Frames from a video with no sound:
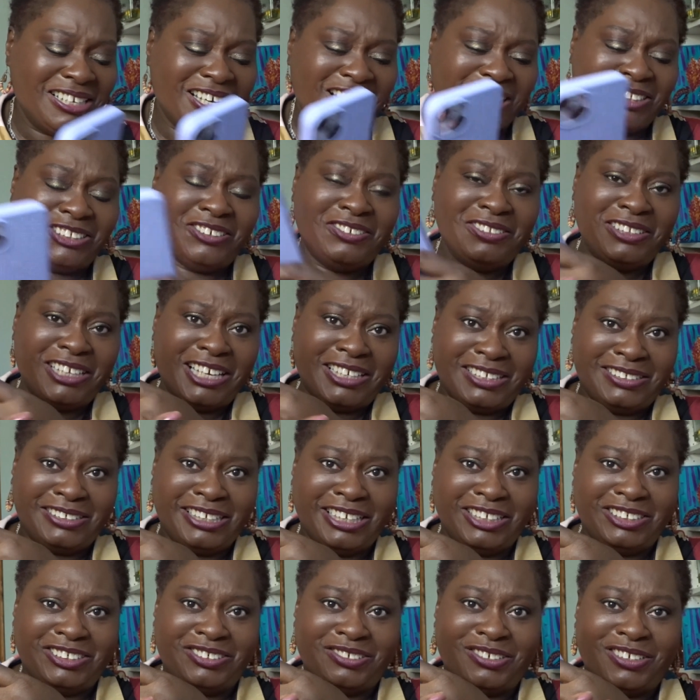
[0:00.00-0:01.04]
I don't like the
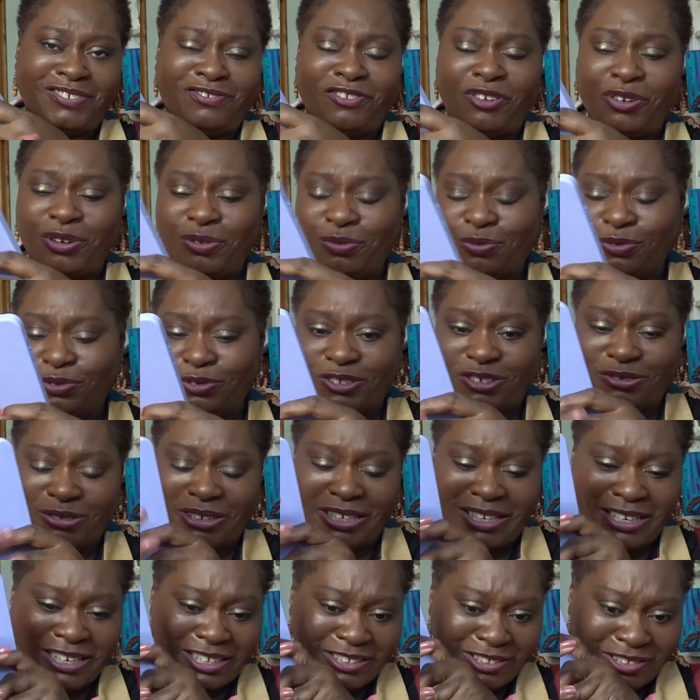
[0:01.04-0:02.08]
texture. It's very
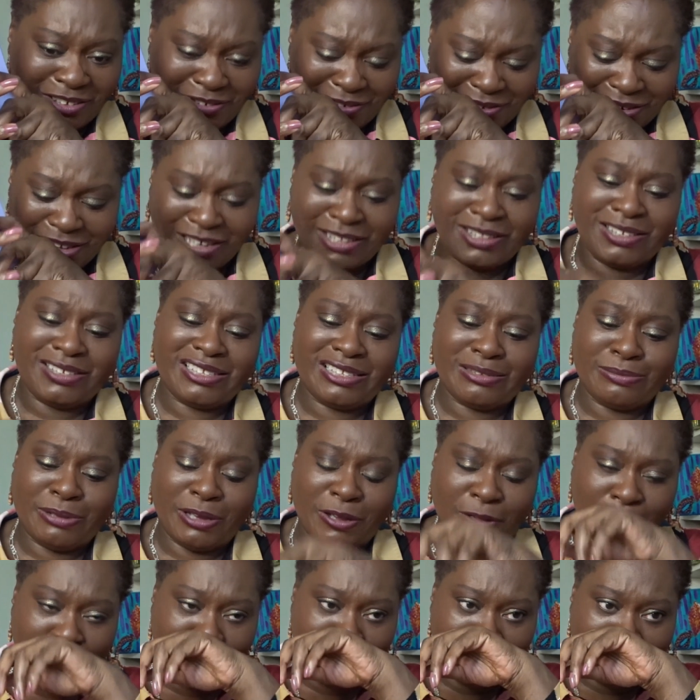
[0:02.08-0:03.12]
watery. I don't like the
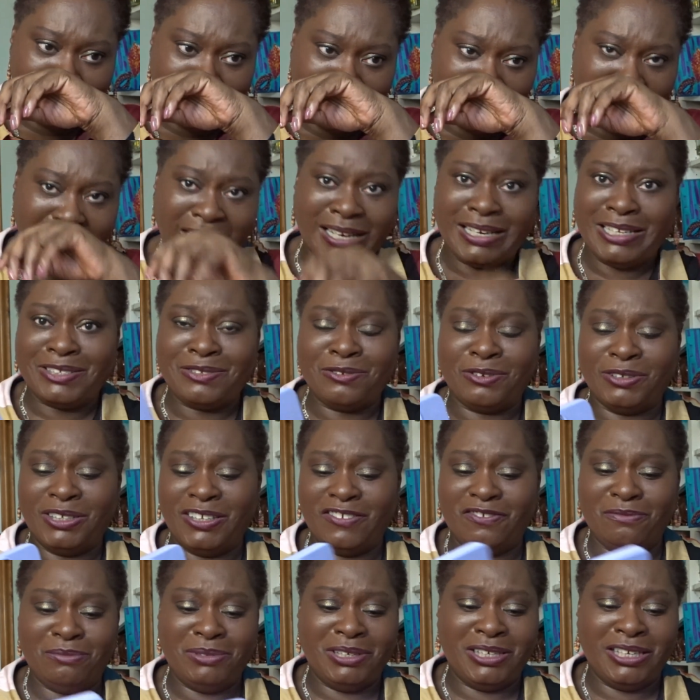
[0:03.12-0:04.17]
smell. And it's not
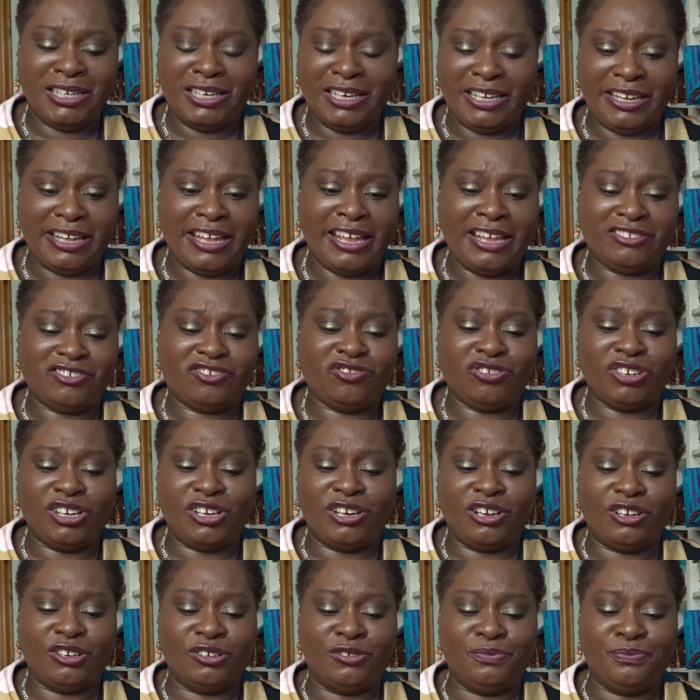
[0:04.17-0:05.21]
giving me any extra
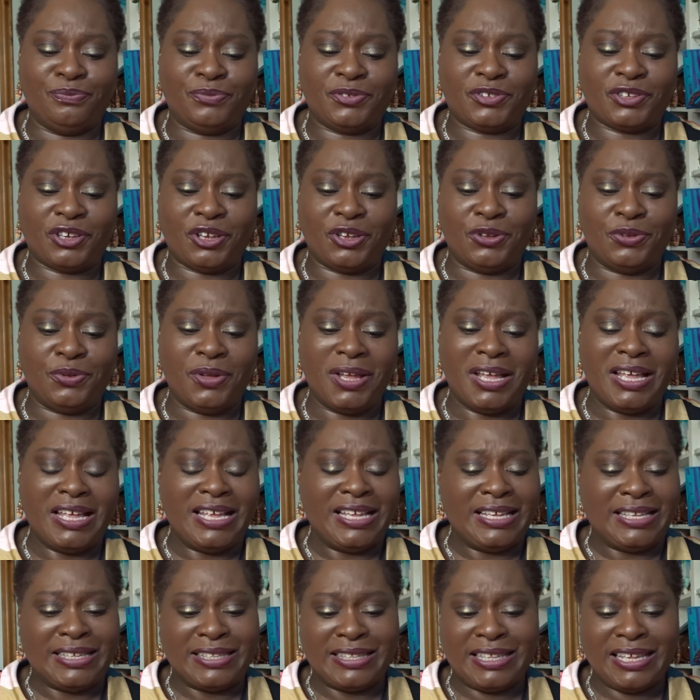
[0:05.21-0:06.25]
glow. So
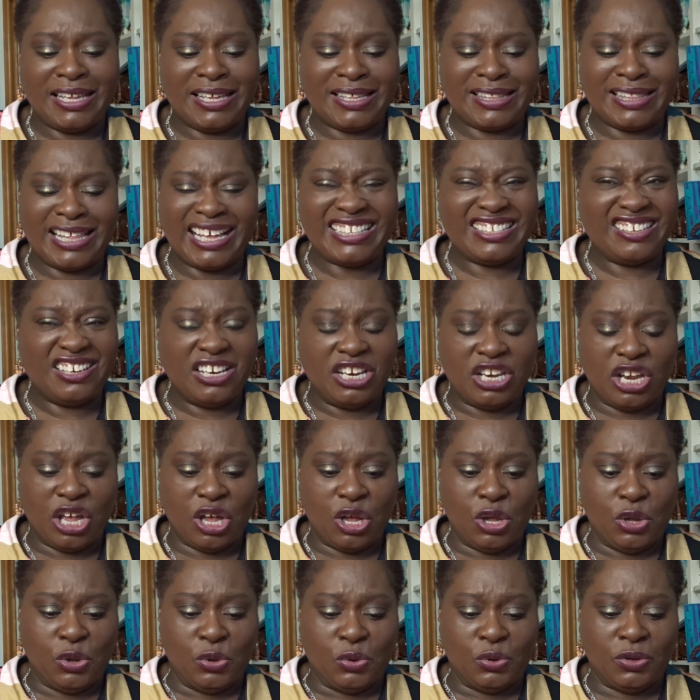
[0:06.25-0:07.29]
that's a
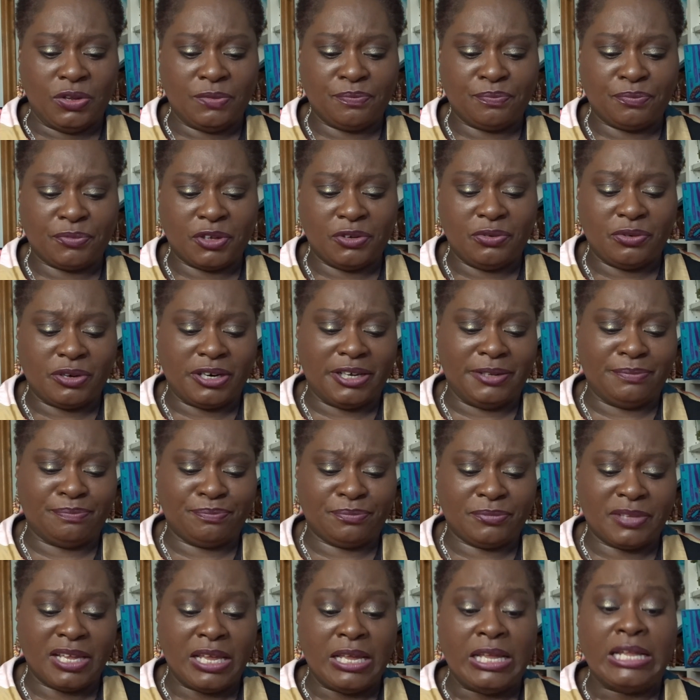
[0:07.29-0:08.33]
no. All right.
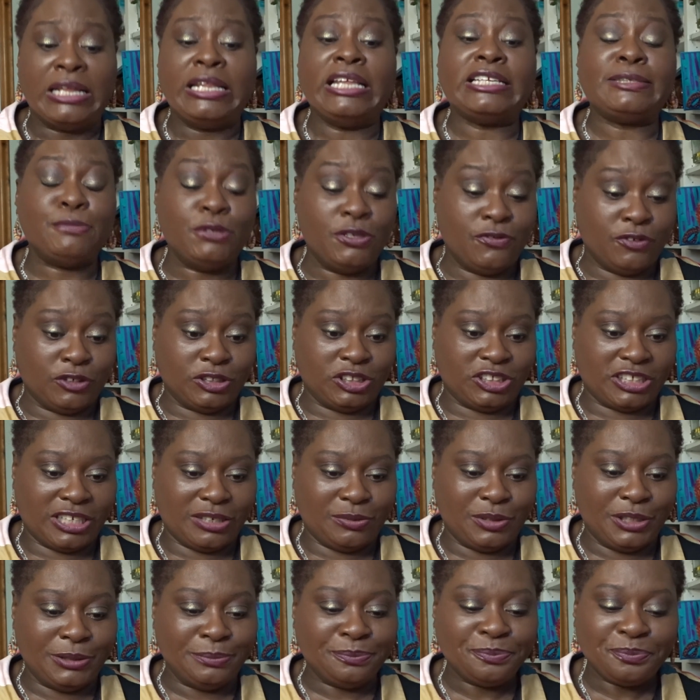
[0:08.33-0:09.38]
Let's move on, shall
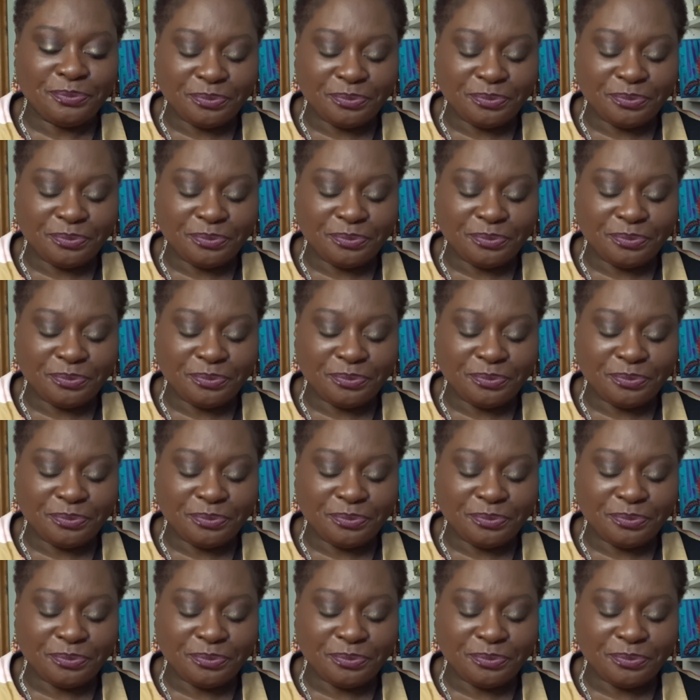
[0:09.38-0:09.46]
we?